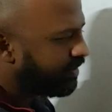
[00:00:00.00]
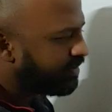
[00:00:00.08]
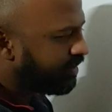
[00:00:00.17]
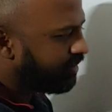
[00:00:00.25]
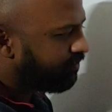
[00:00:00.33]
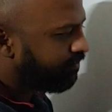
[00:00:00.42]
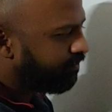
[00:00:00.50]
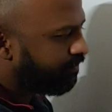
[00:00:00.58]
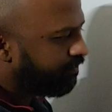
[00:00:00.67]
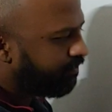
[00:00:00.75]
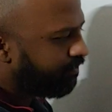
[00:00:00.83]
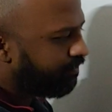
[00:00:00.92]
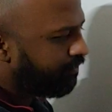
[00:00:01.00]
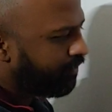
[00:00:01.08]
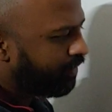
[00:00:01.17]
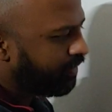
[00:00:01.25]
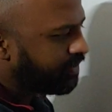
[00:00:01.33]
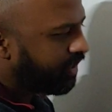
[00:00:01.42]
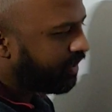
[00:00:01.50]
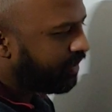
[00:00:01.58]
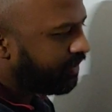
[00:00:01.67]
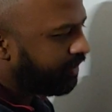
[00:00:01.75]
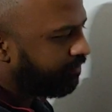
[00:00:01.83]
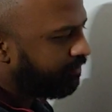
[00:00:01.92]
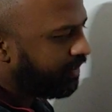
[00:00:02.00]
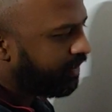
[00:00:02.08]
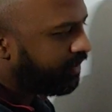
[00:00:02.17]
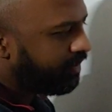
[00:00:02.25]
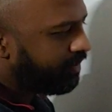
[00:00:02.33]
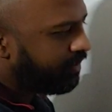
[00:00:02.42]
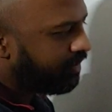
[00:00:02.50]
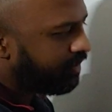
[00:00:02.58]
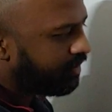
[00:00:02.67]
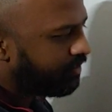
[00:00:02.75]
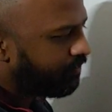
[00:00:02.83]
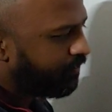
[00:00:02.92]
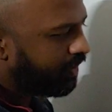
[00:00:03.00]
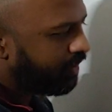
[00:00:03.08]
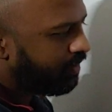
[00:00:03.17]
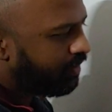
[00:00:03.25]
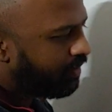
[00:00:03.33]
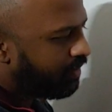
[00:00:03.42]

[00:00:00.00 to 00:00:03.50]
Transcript: it's like a template here as well.